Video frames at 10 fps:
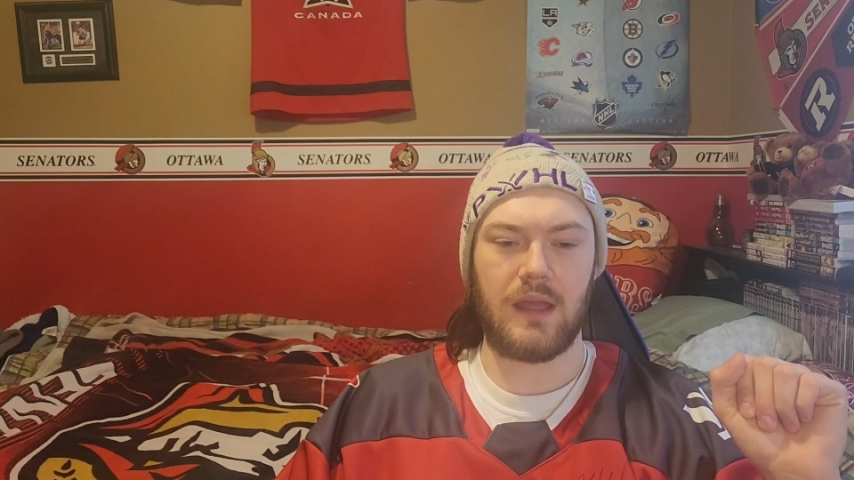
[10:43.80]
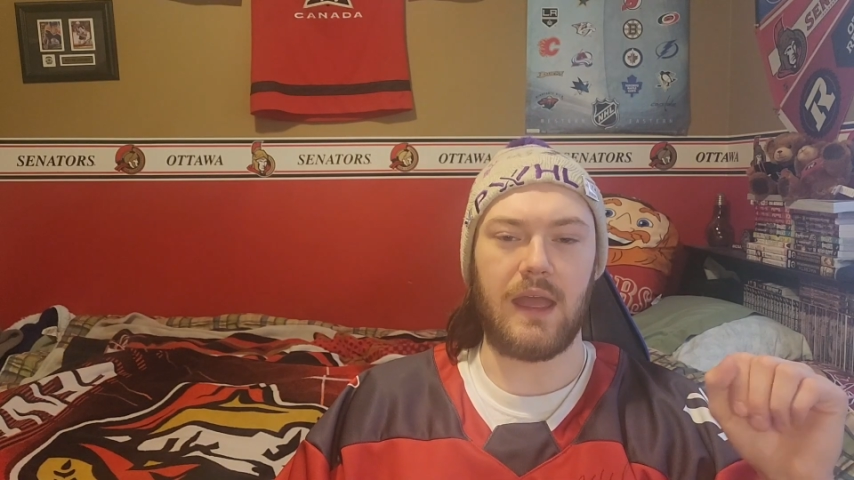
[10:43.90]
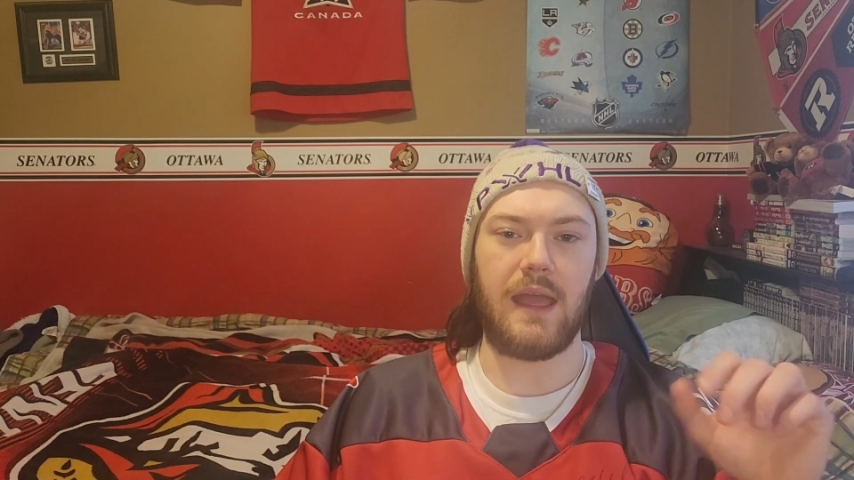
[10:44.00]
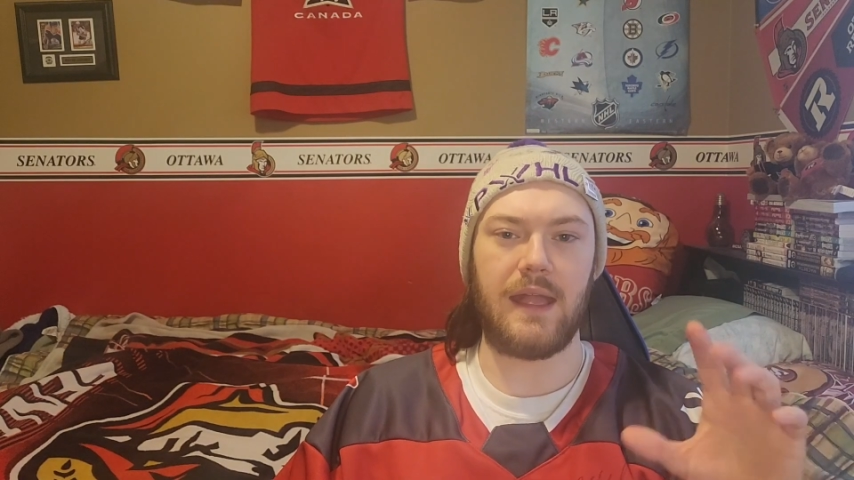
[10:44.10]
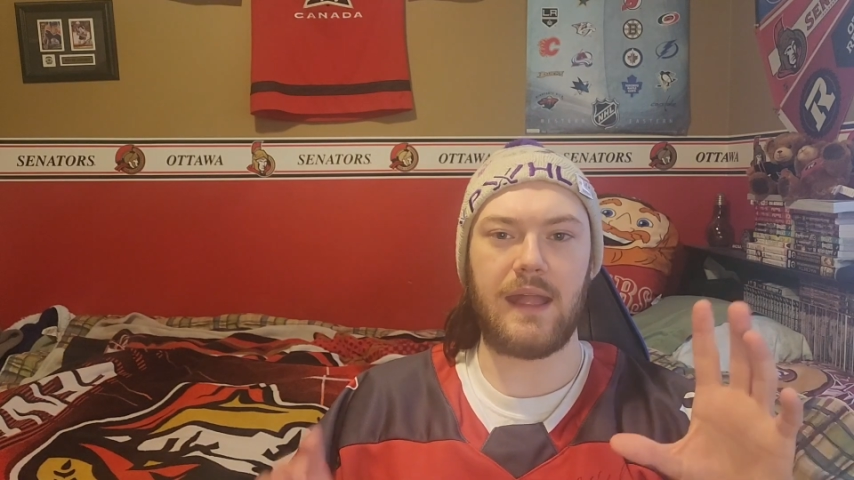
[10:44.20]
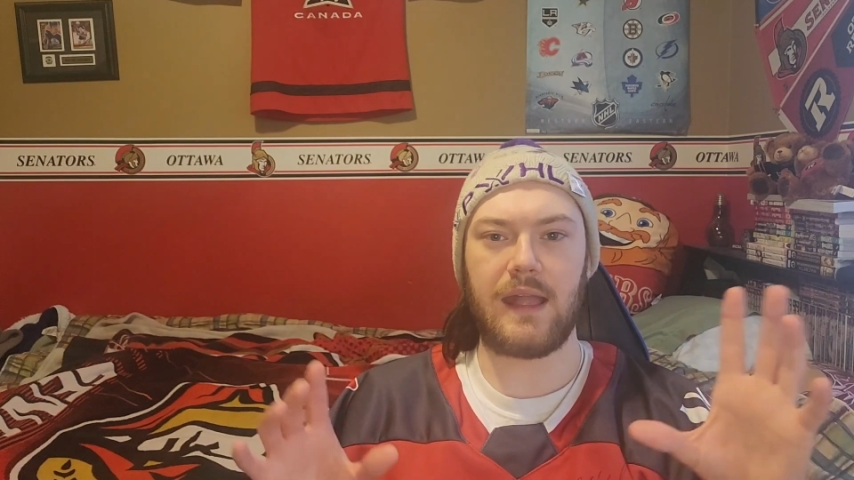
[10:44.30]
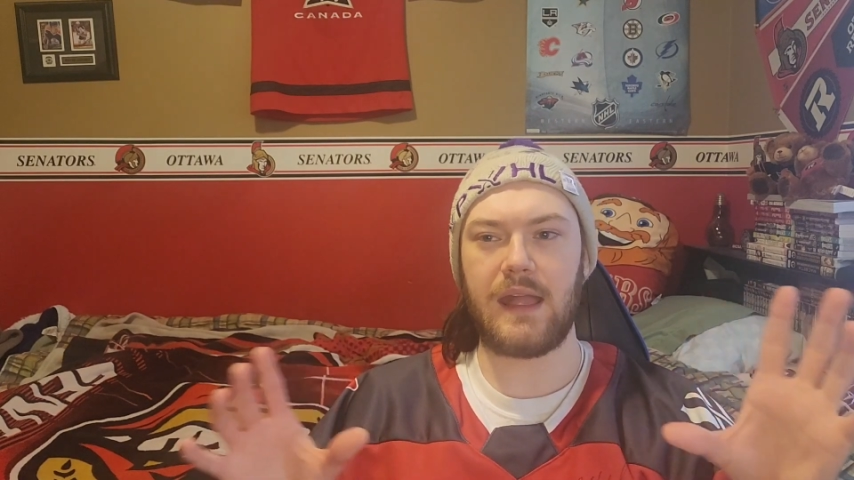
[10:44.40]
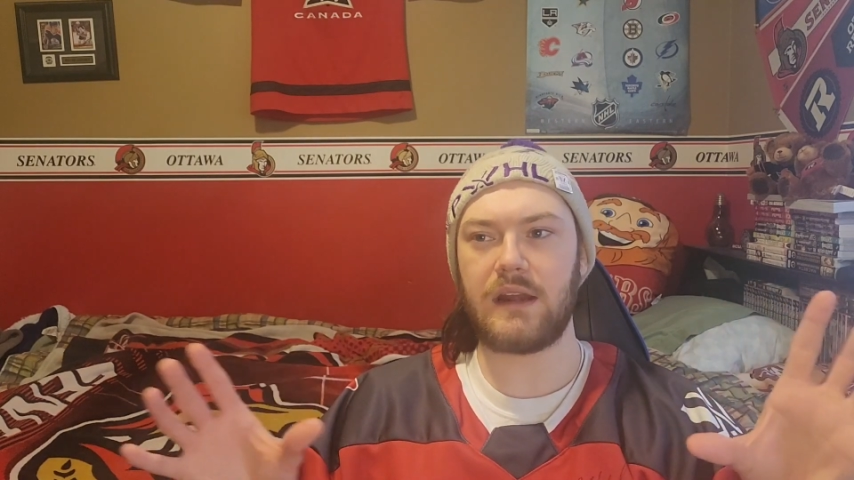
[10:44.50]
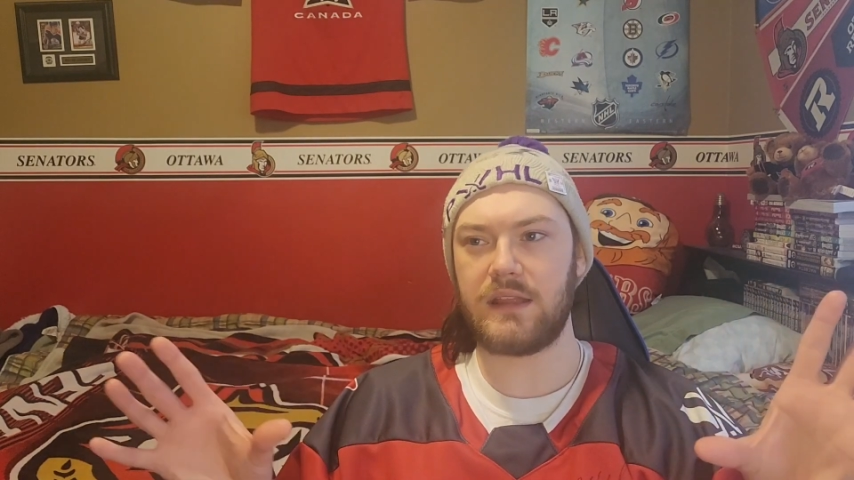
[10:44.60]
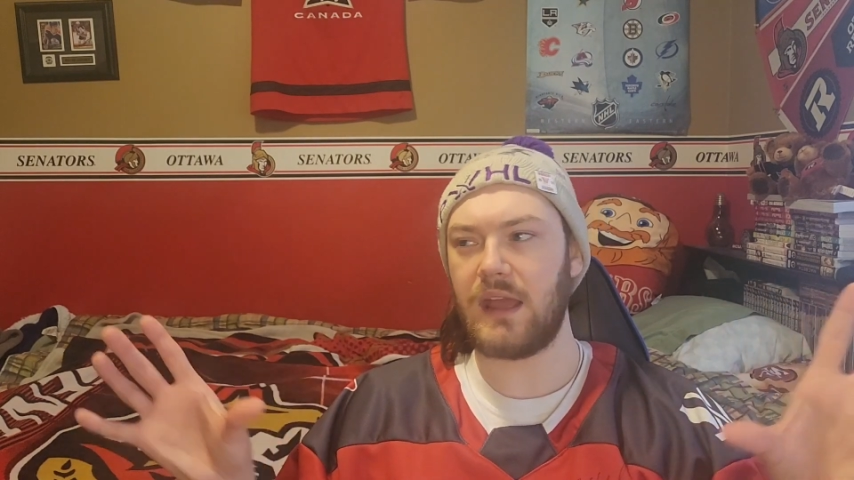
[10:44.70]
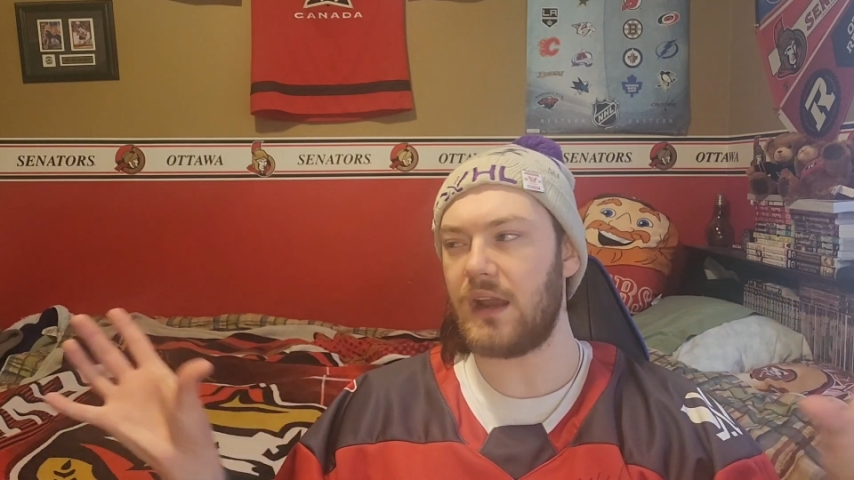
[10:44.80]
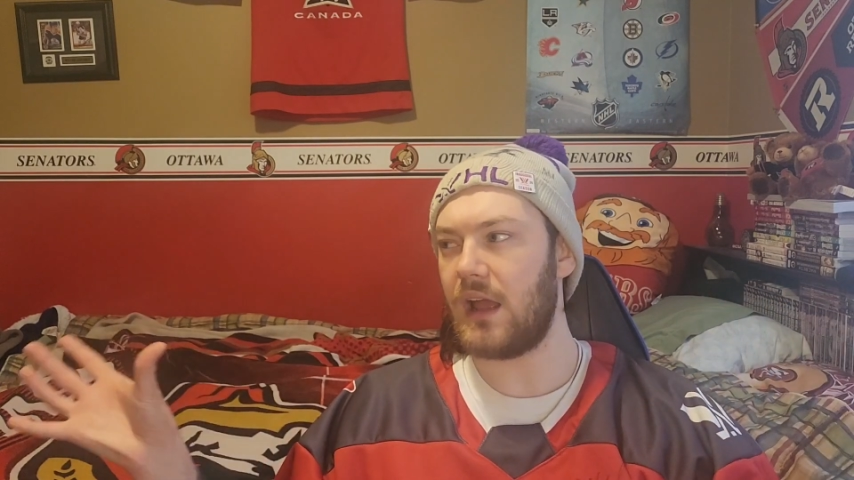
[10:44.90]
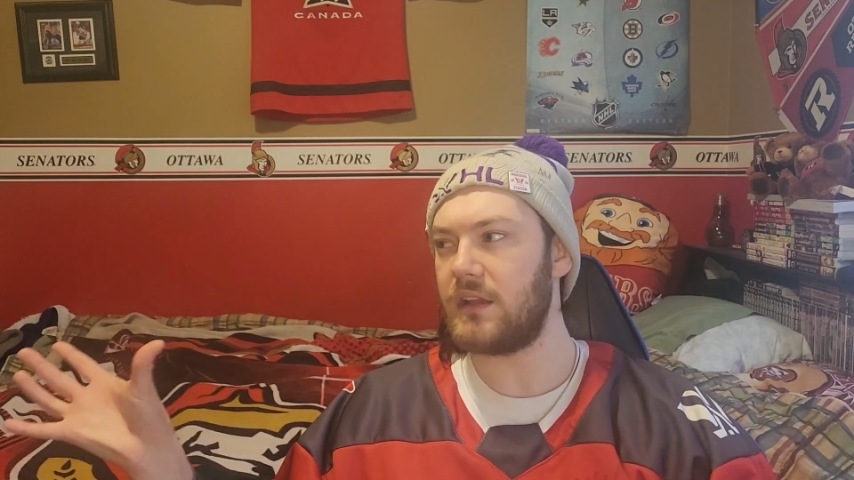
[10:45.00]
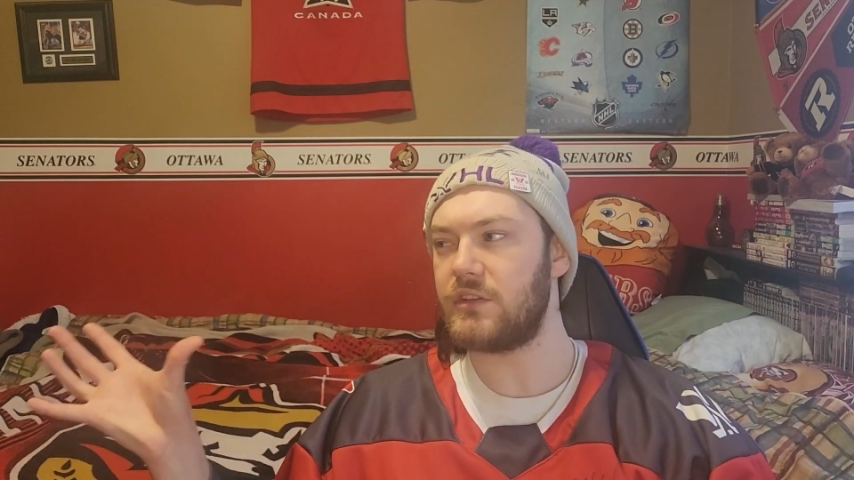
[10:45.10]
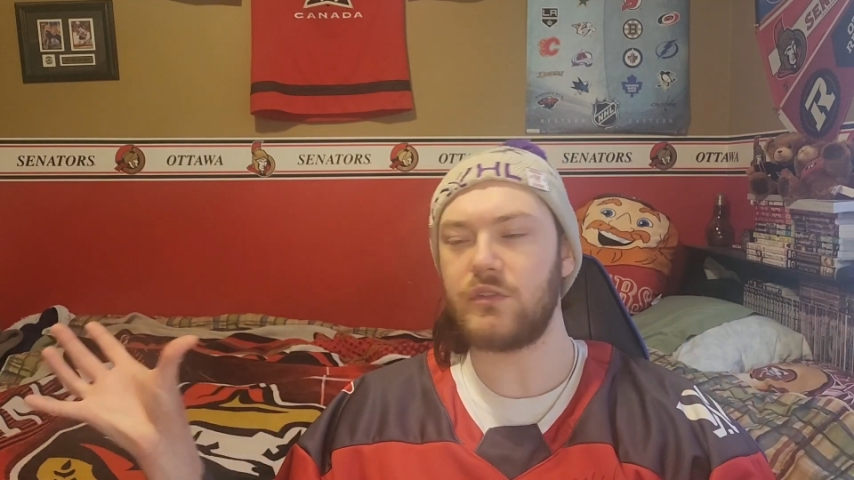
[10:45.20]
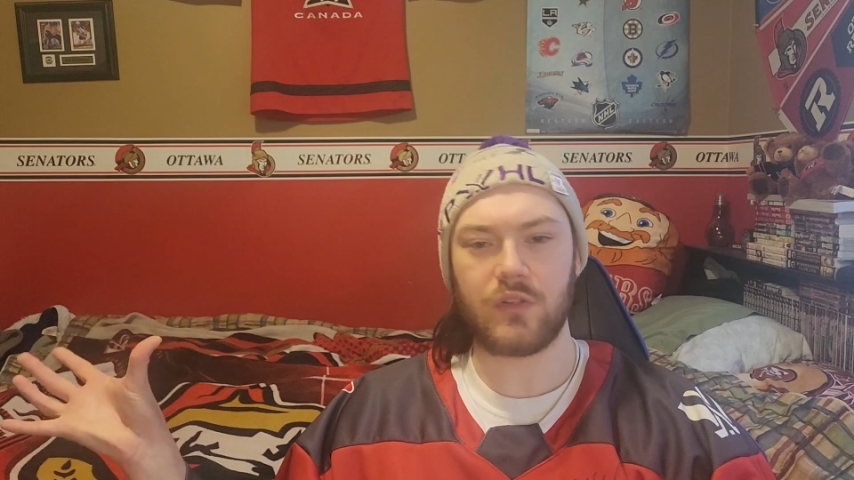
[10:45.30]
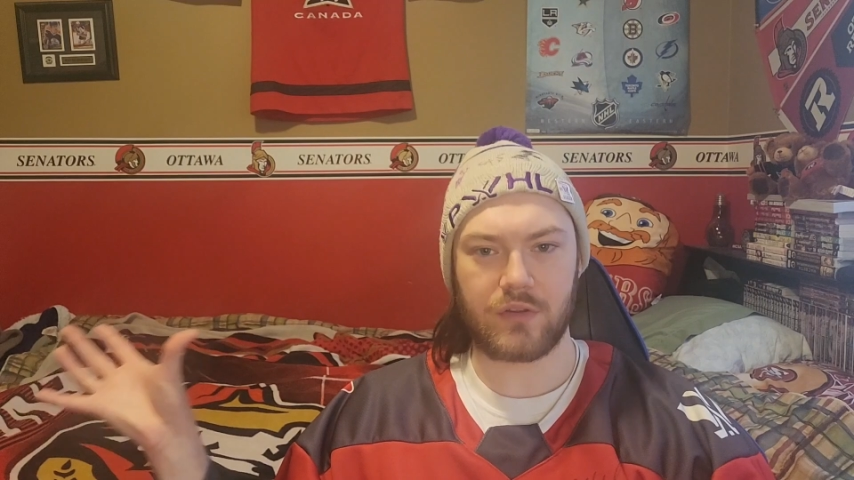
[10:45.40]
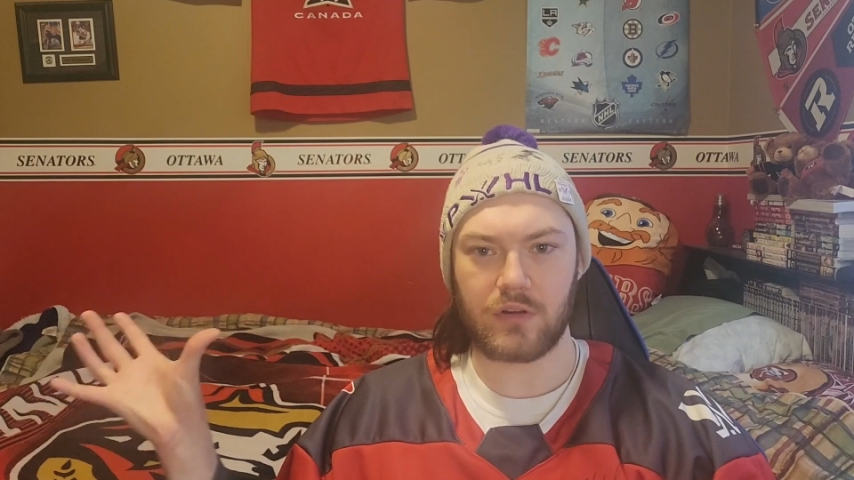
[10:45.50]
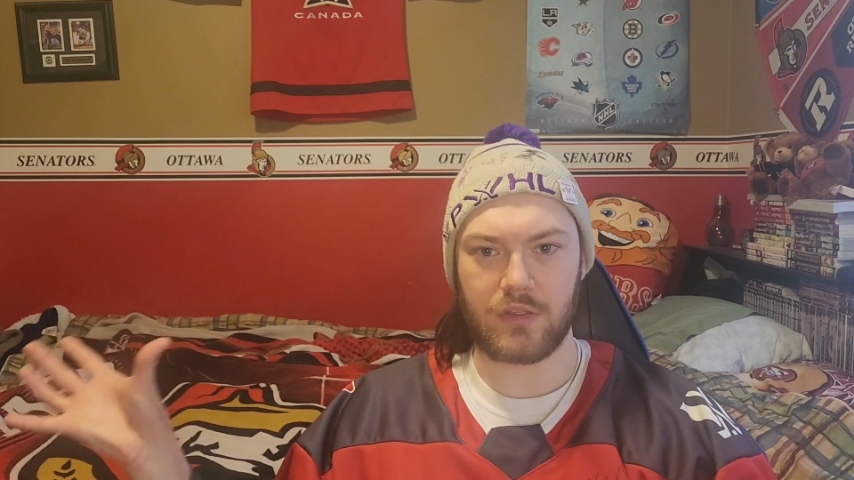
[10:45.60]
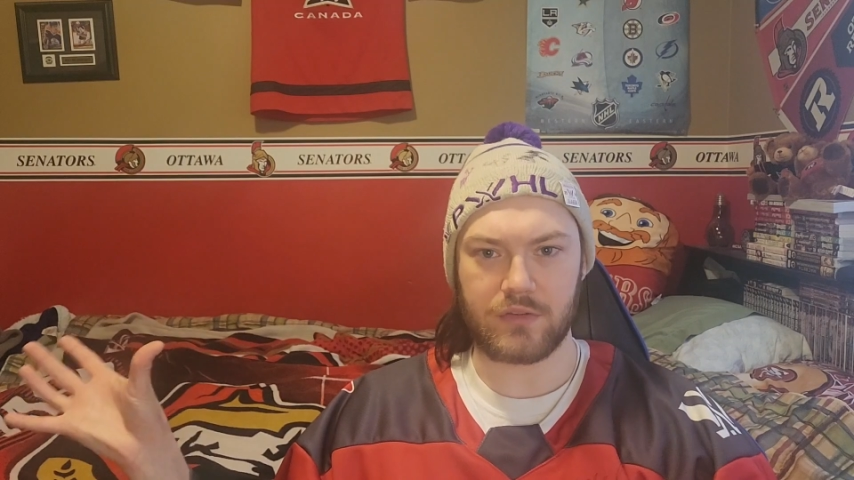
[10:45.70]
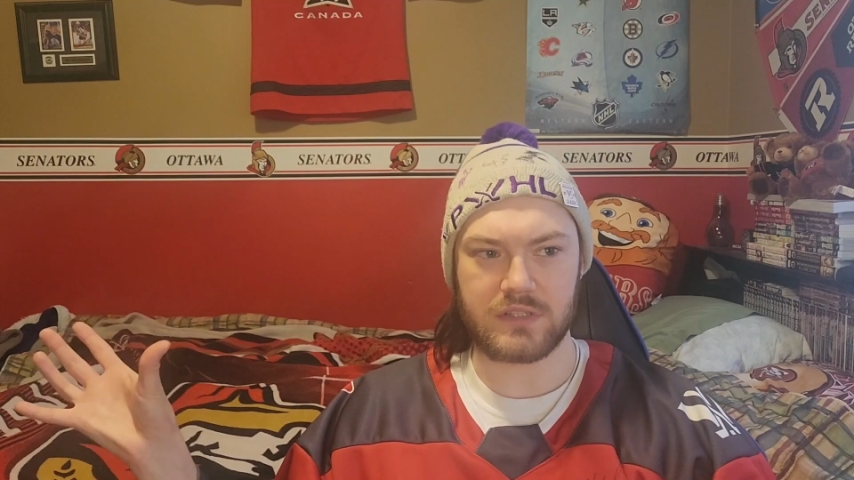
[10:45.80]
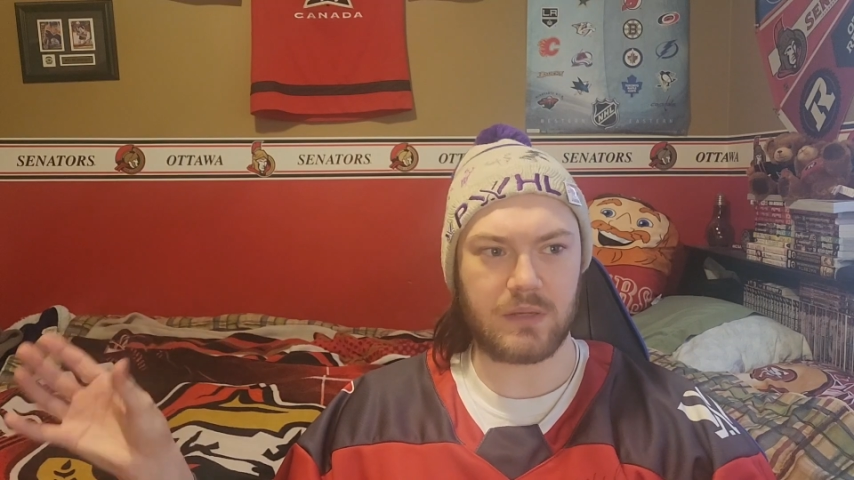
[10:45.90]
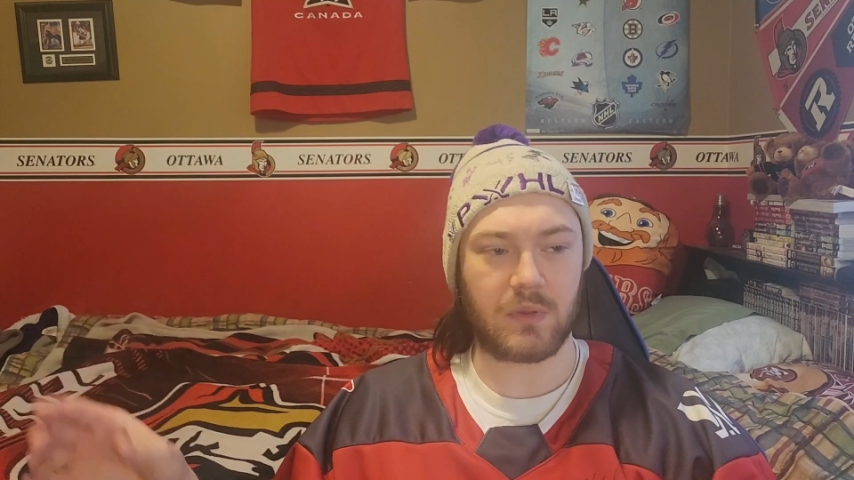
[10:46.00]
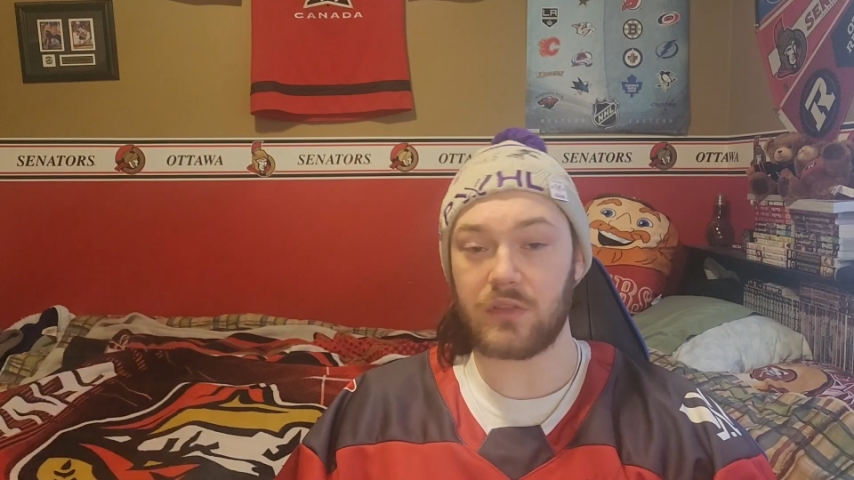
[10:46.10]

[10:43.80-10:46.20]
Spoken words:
And again, I do know there are other teams,